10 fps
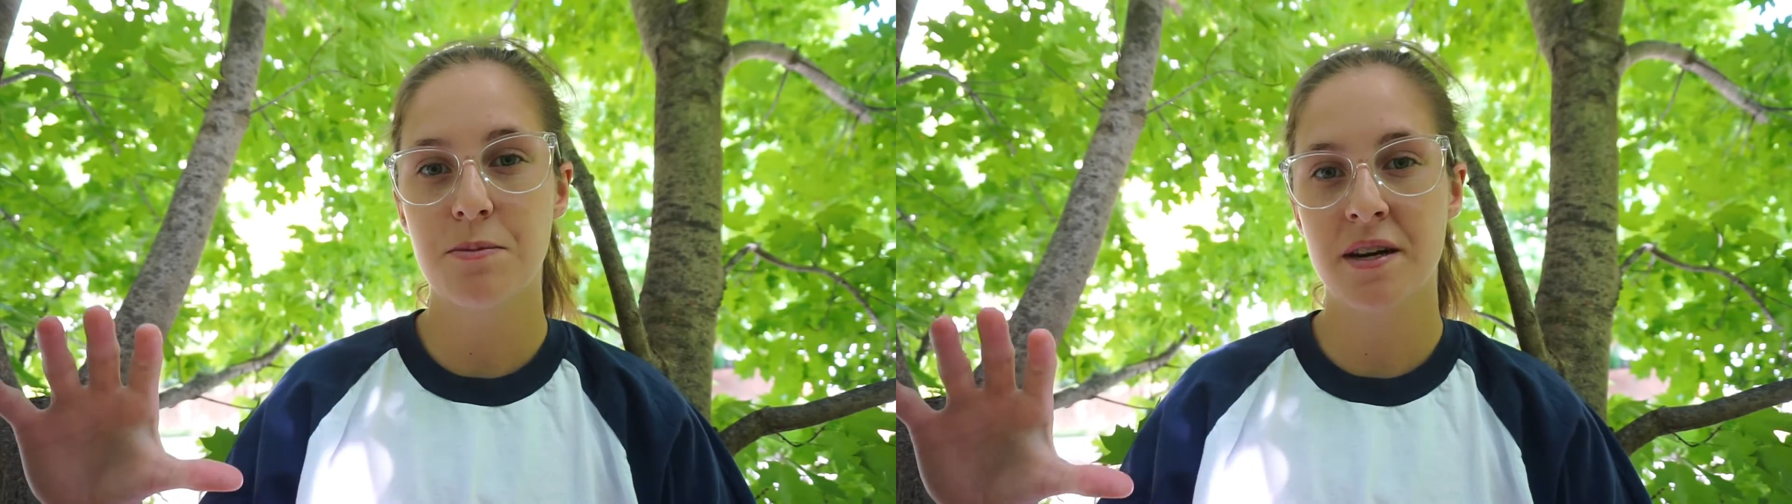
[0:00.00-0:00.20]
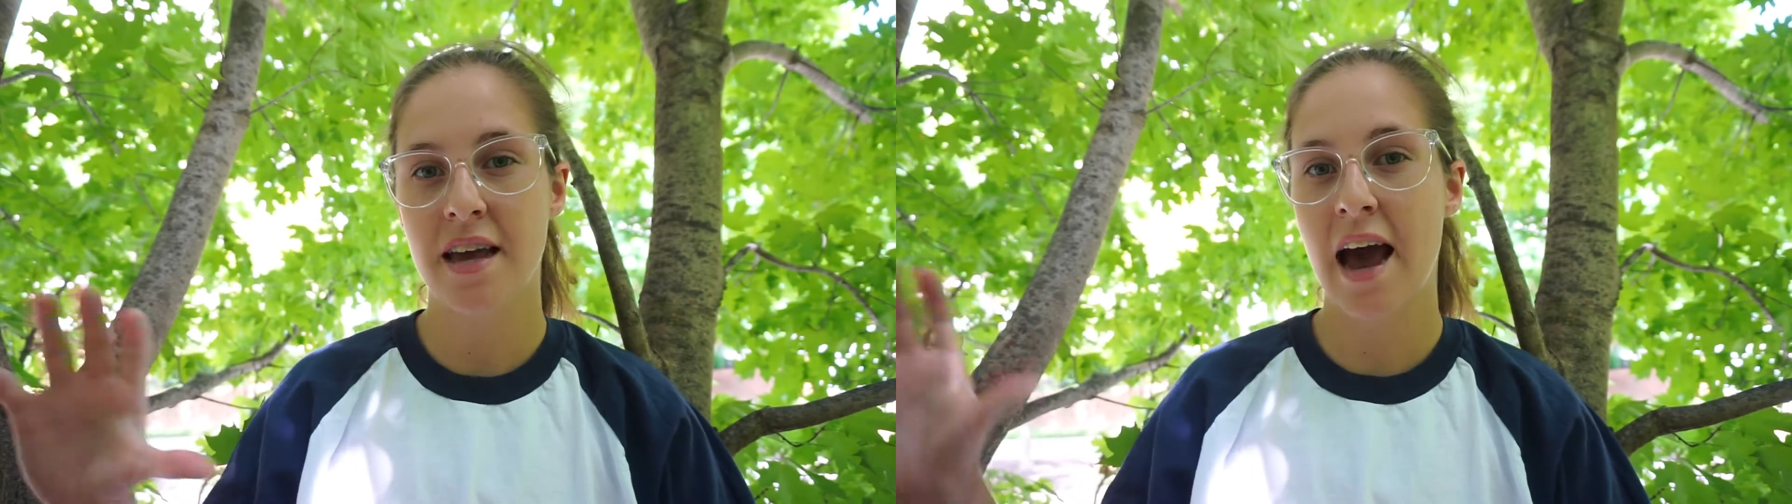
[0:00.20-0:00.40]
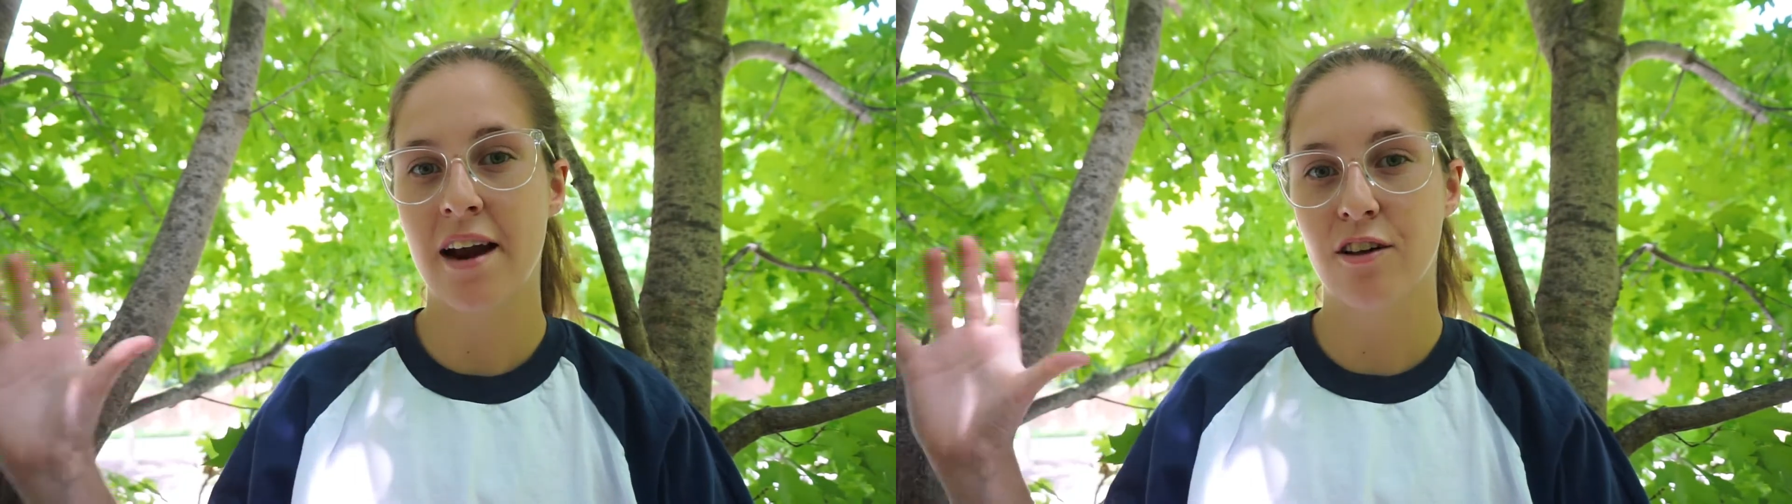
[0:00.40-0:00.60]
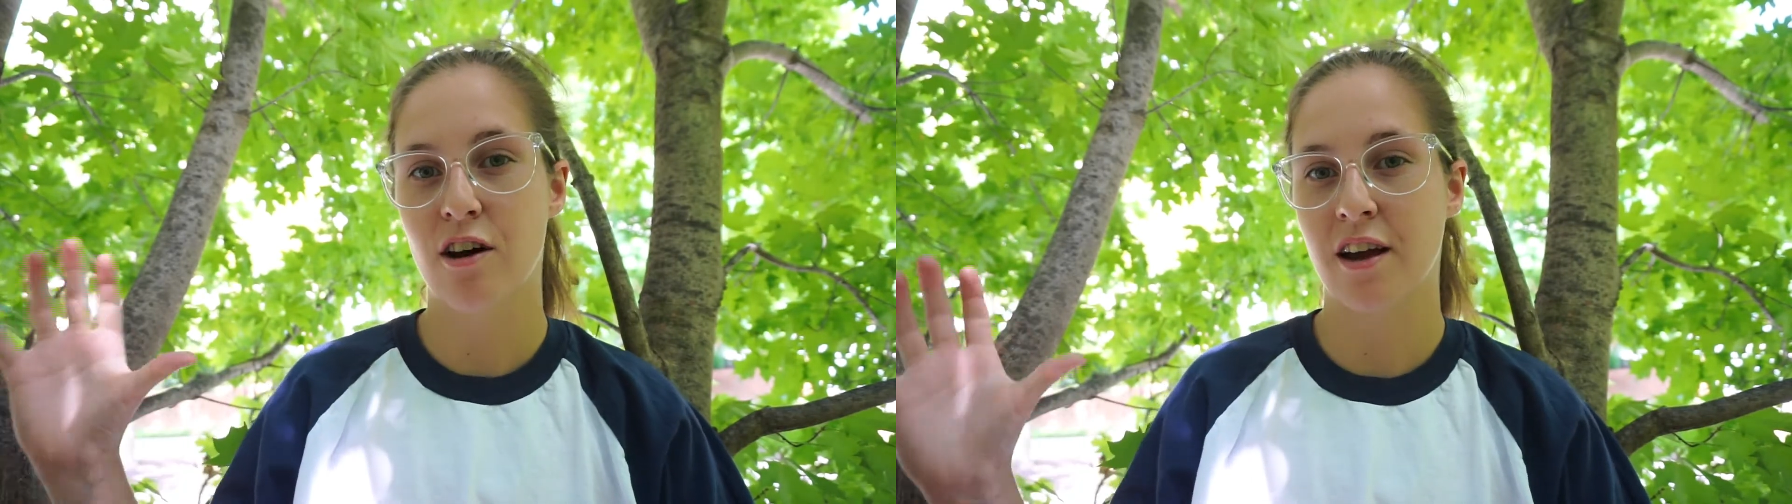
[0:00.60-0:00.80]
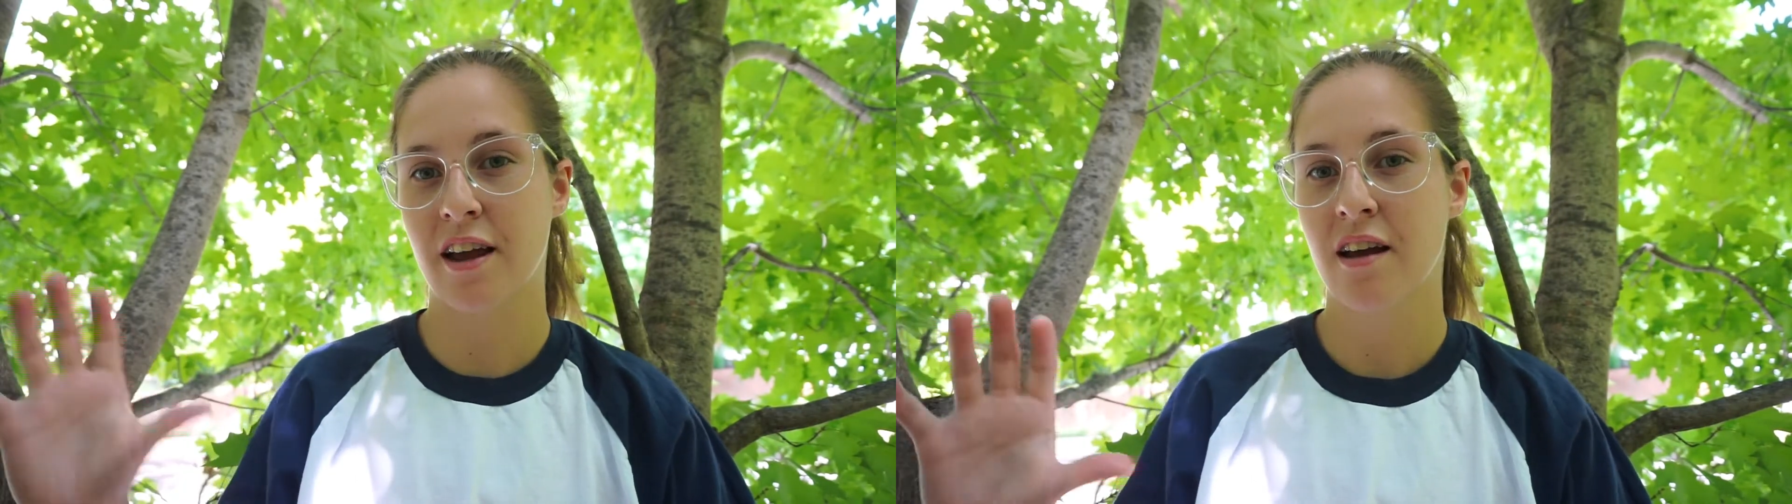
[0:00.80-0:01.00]
been
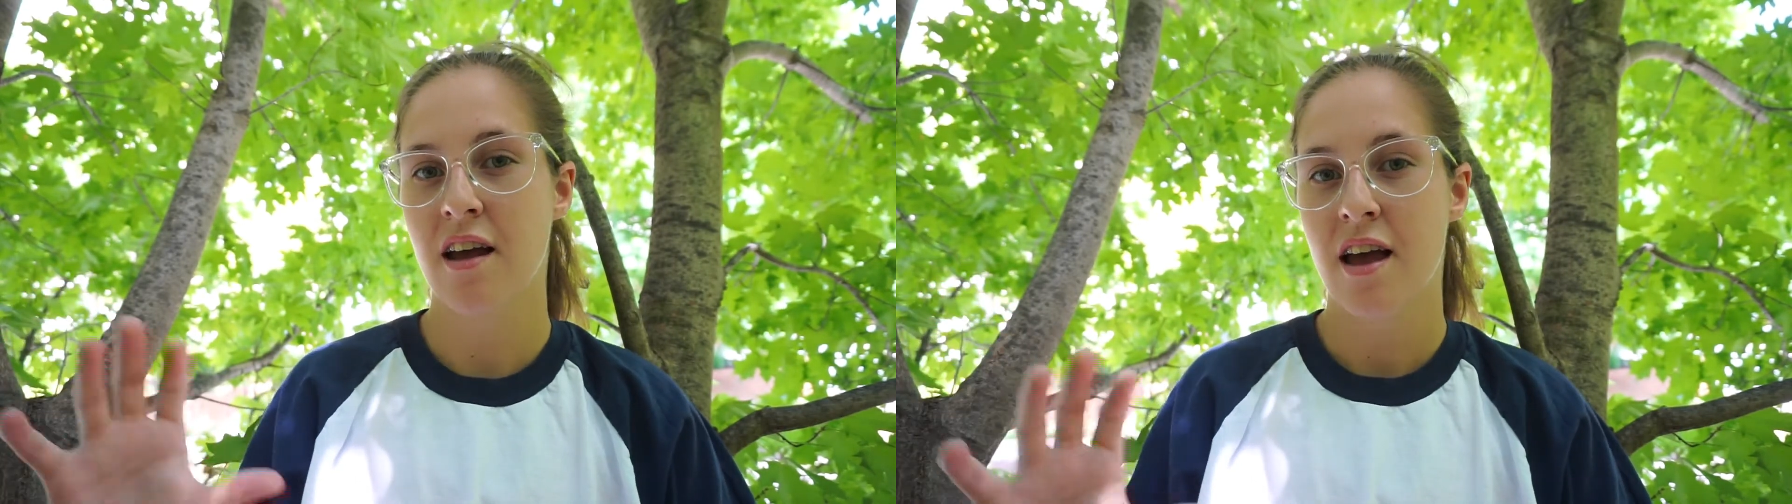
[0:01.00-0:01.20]
cataloging